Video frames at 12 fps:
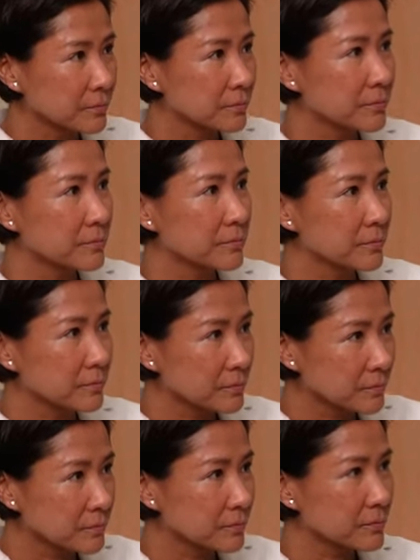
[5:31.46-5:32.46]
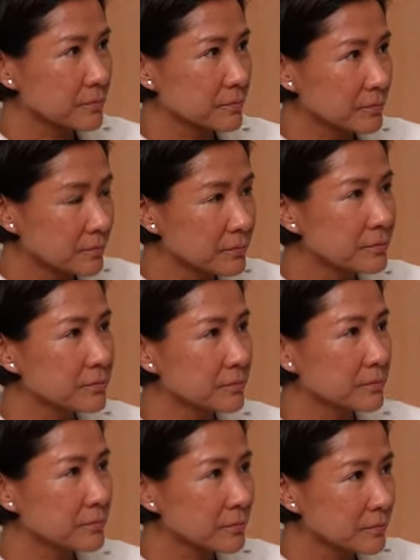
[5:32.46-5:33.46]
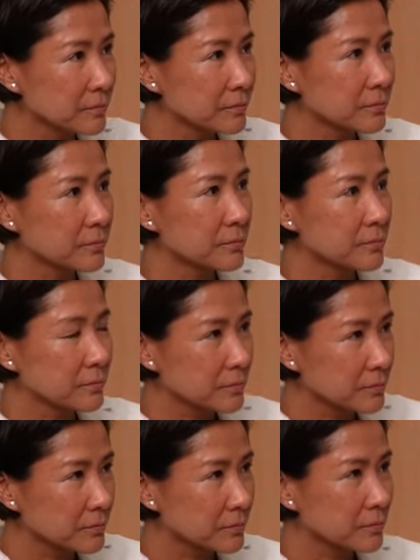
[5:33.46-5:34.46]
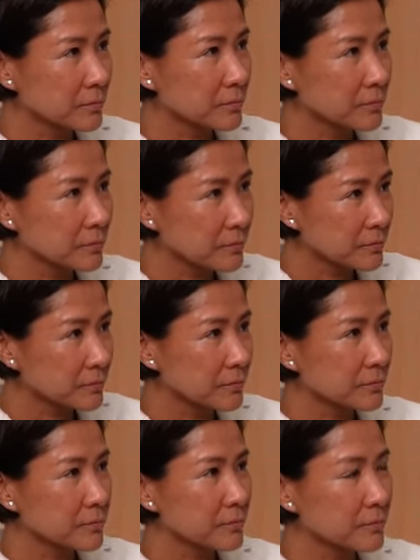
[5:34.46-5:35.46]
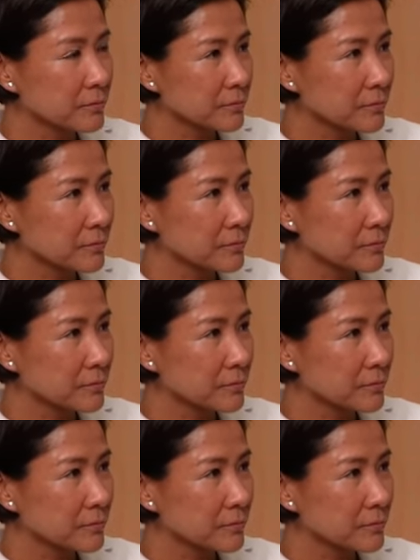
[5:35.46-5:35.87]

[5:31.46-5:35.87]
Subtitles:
[no speech]